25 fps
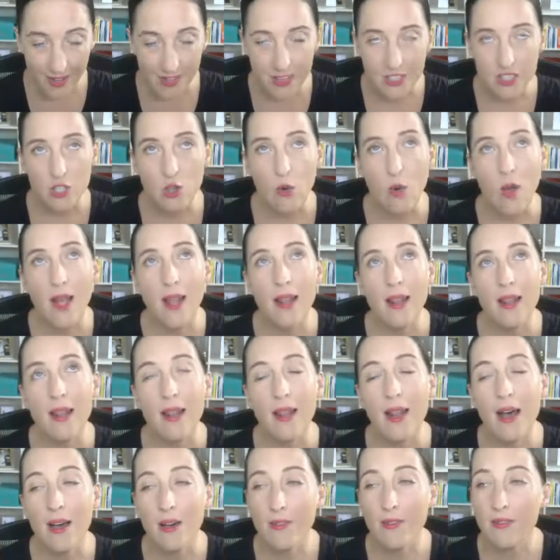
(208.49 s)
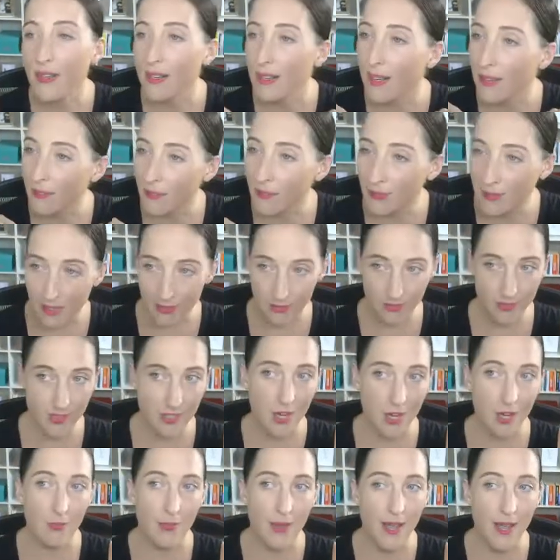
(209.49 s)
So I love, love, love
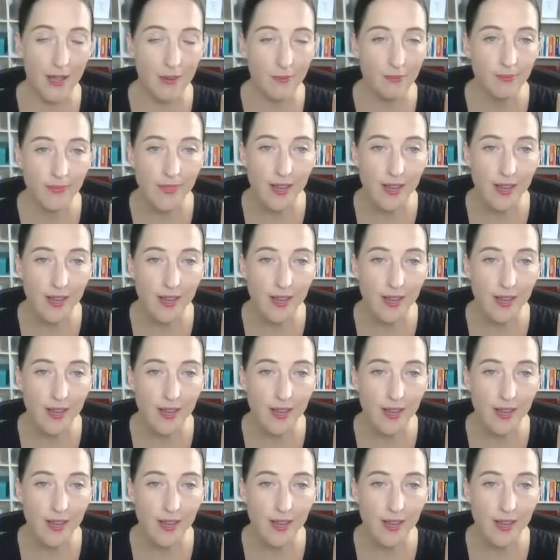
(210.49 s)
Dialpad.